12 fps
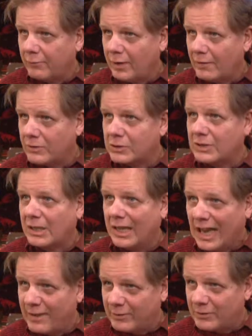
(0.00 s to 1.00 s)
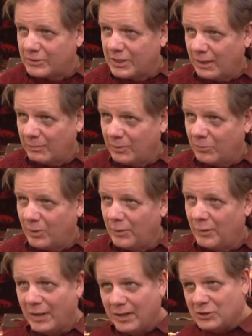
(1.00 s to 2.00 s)
favors, live entertainment
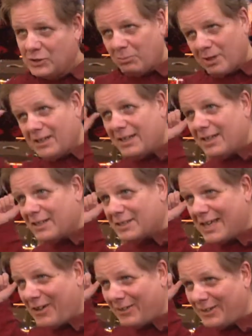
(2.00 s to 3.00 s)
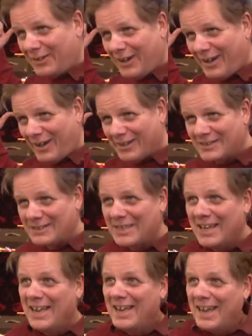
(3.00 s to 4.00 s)
with uh, Jimmy D and his Howlin' Dogs.
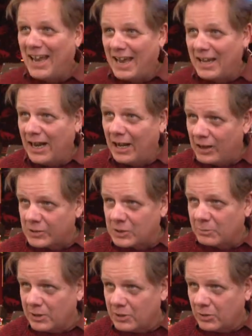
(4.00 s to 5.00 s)
And I'll also be